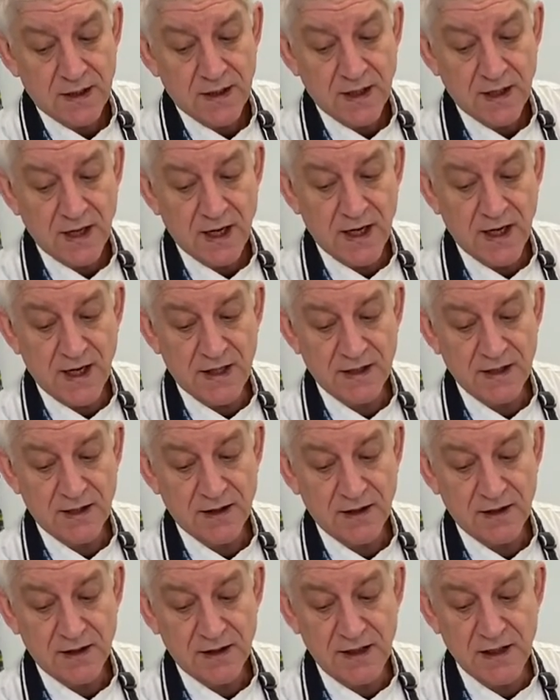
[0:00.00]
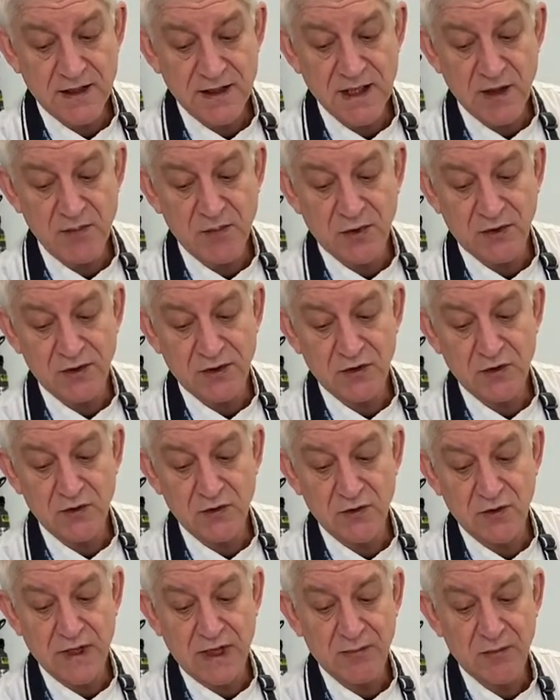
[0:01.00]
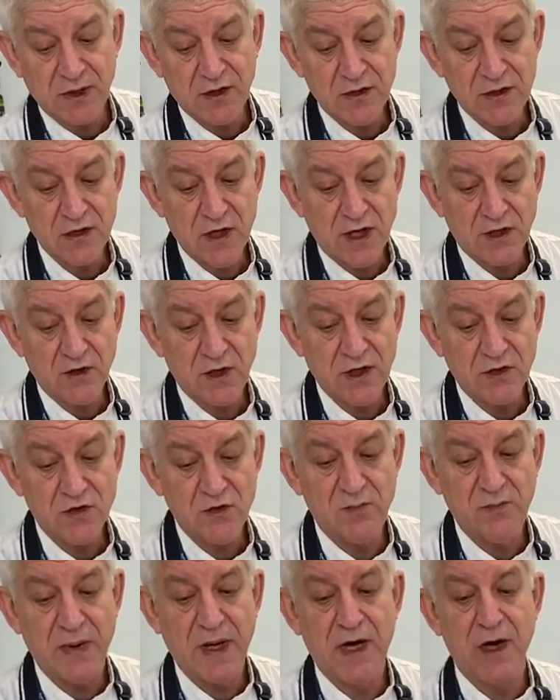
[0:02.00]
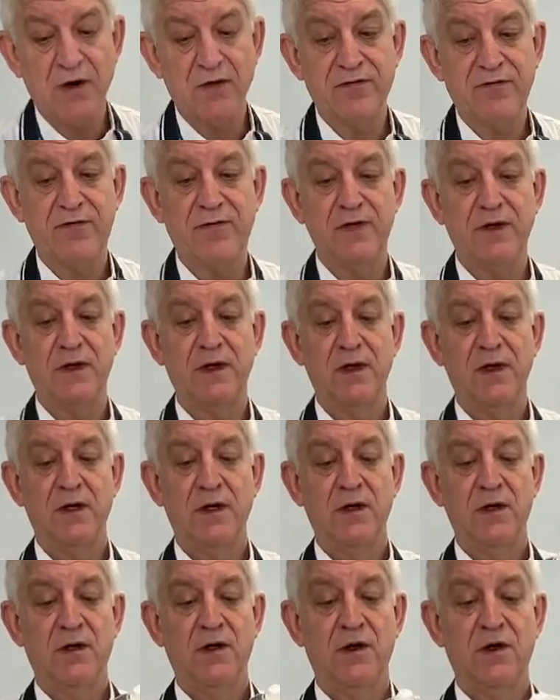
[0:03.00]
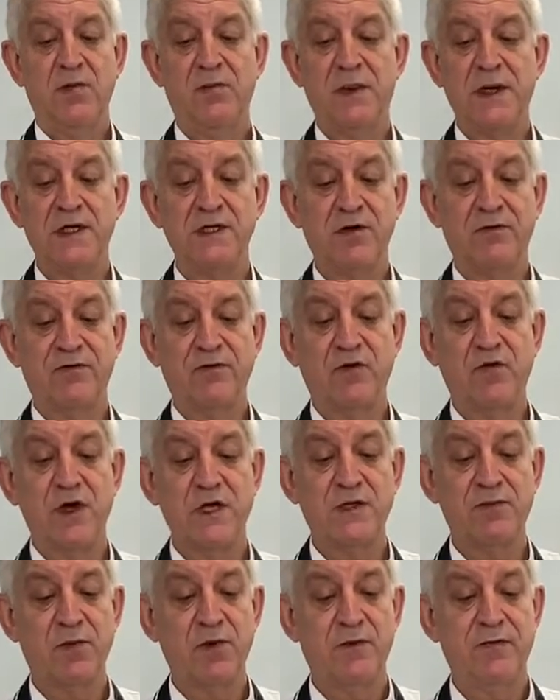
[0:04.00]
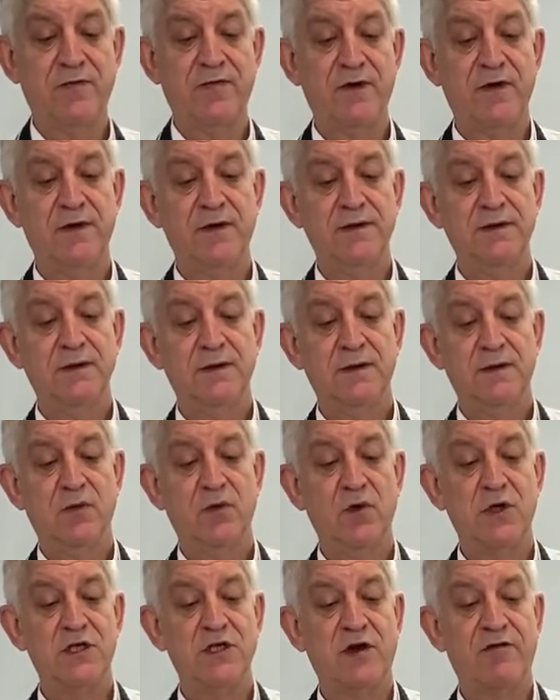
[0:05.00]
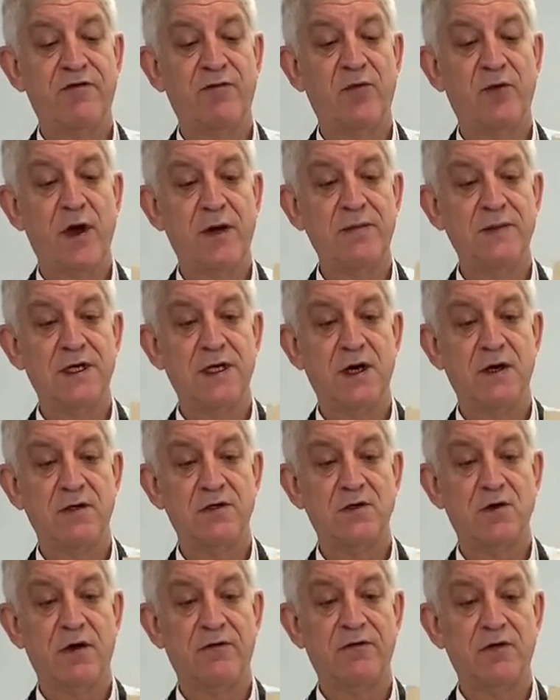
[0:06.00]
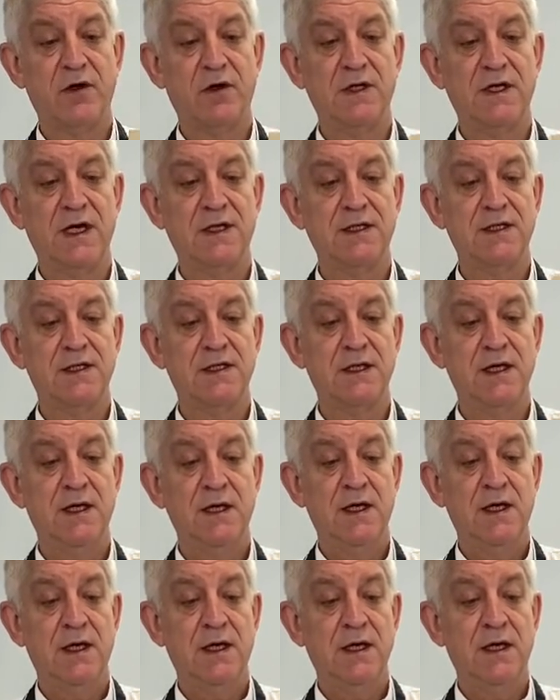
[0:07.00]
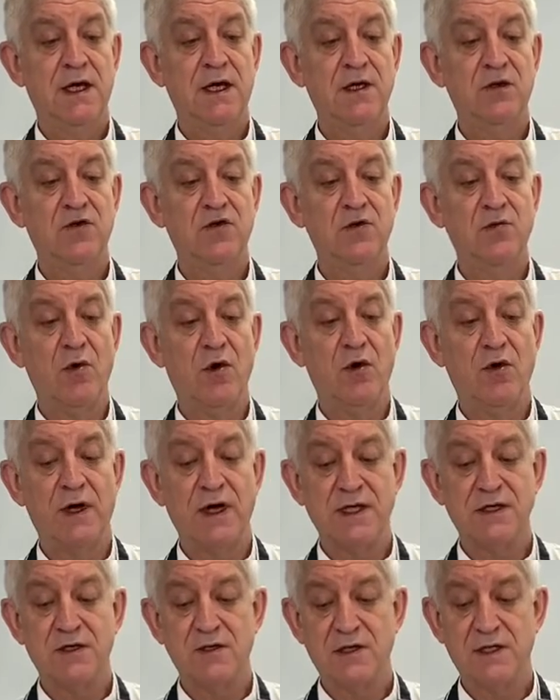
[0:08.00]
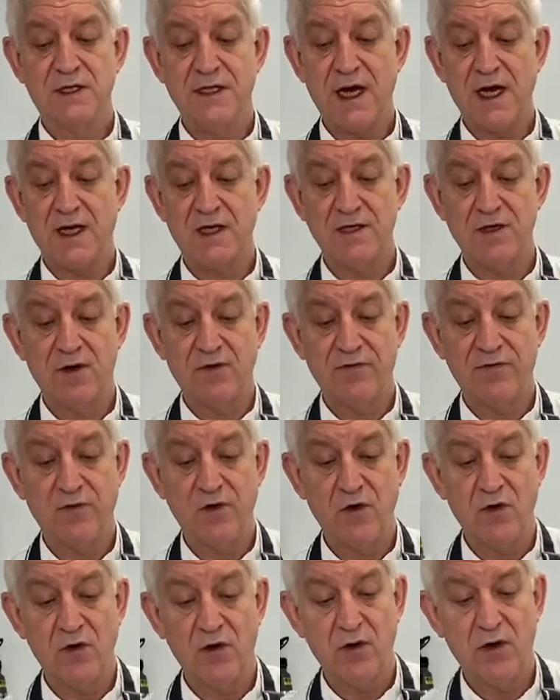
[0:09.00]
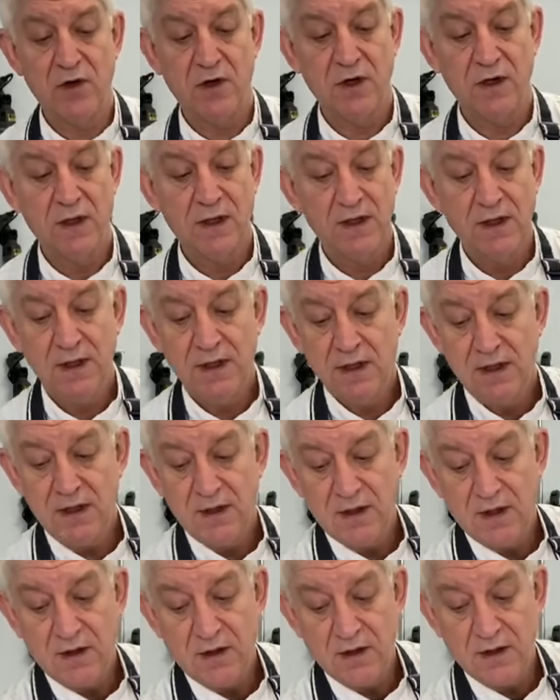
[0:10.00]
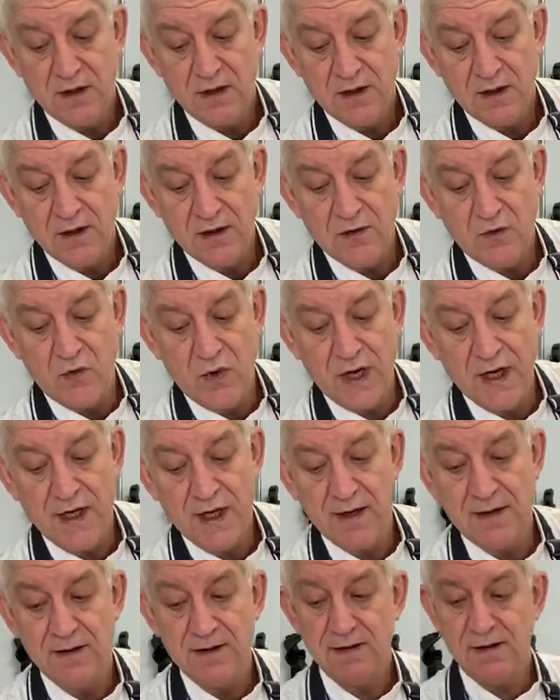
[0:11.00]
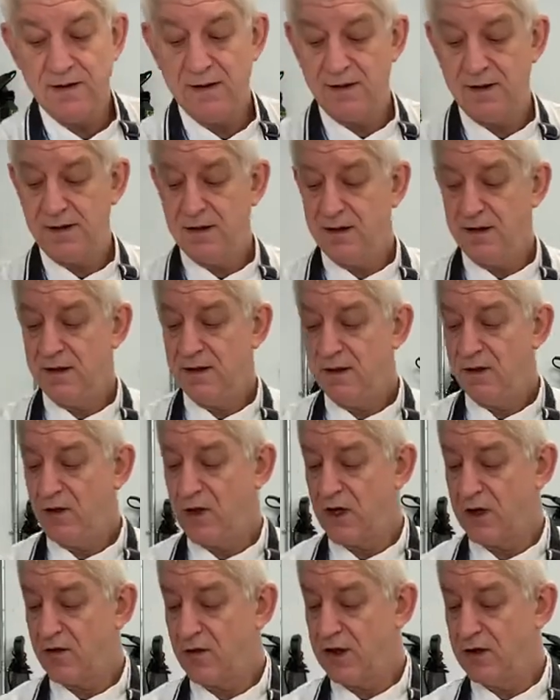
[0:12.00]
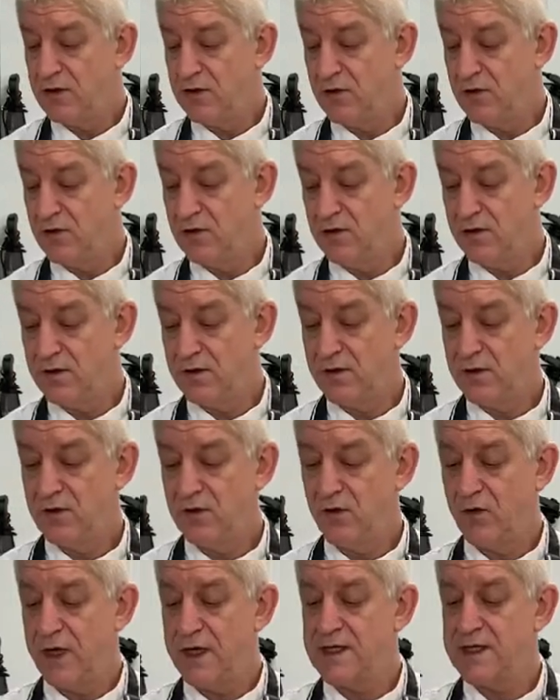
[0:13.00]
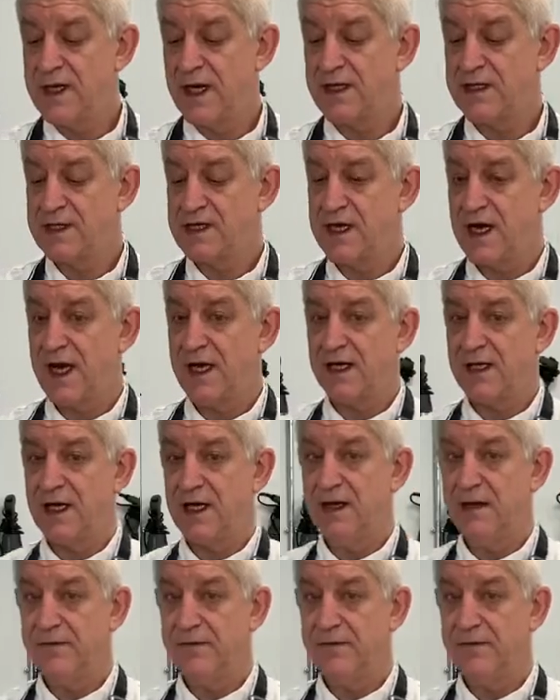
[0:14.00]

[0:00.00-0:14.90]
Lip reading: And it's important to do that because you are going to peel off a piece of grease proof, which I've prepped here. So I've cut that into more or less the size of your ring. You are going to grease that slightly.